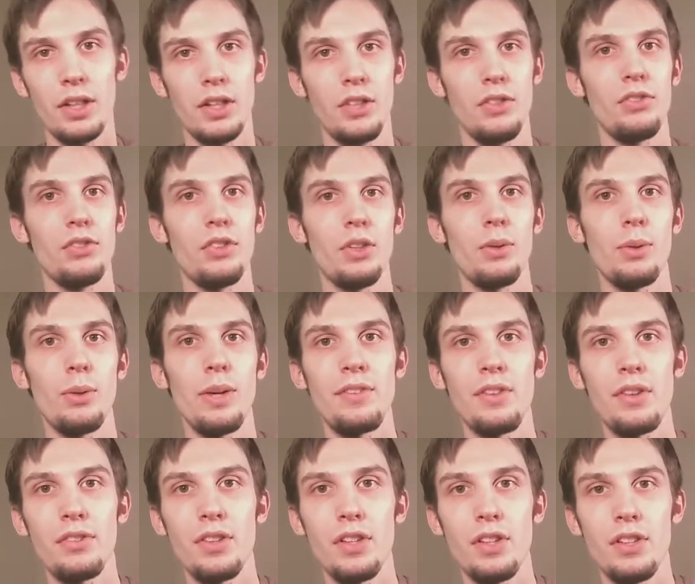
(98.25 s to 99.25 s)
So
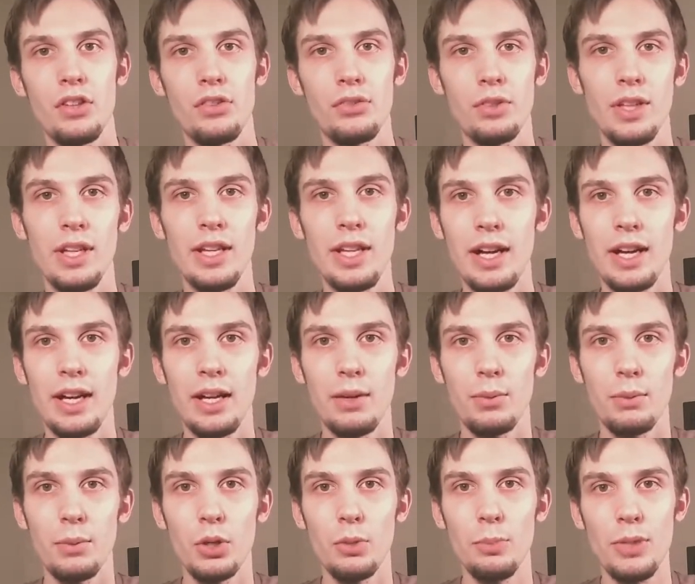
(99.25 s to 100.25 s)
as I said yesterday, I
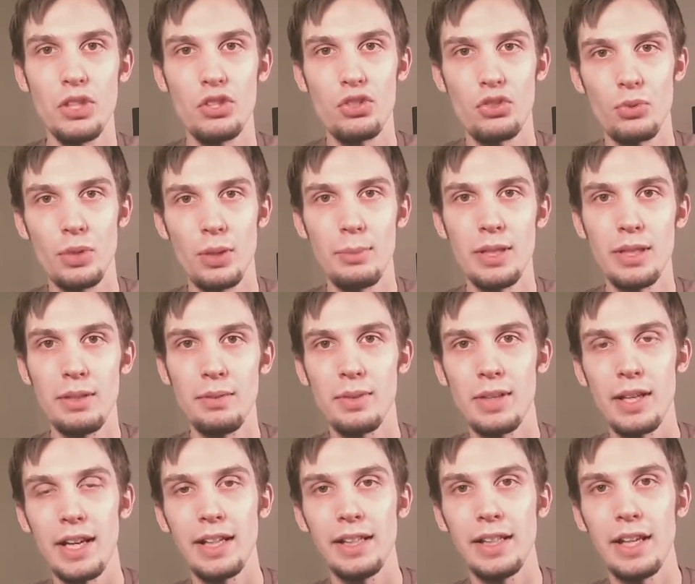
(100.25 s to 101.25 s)
will be streaming
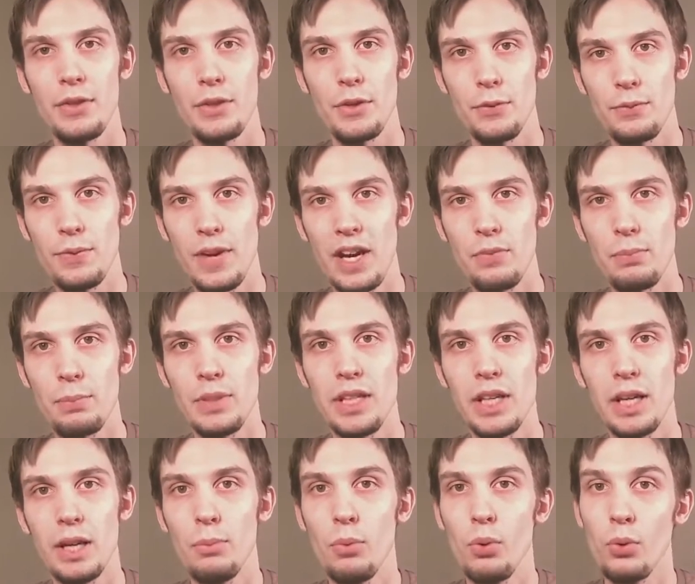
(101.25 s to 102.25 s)
at either 5
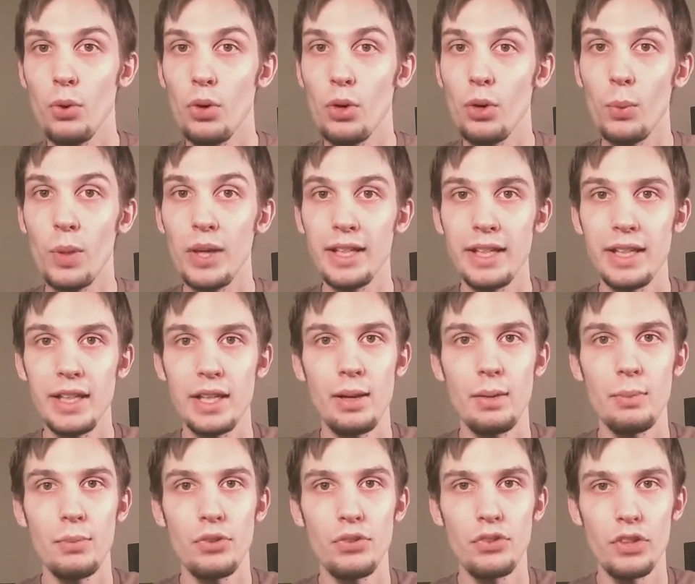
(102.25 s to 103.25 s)
p.m. or 1
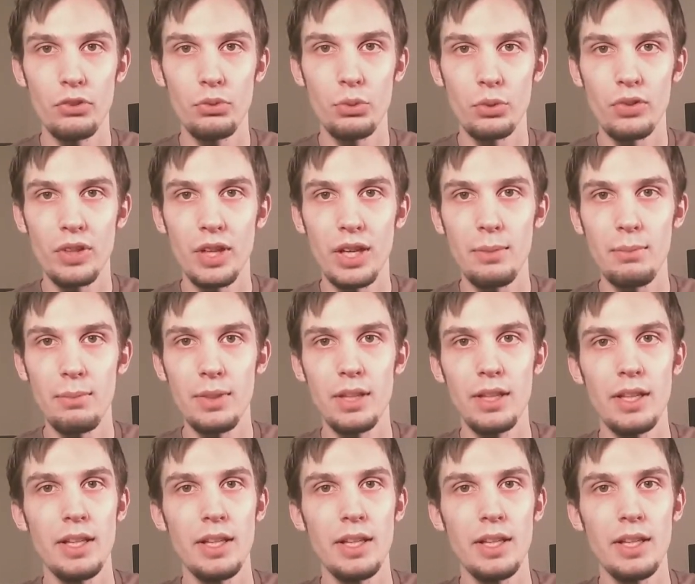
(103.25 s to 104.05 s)
a.m. Central Time.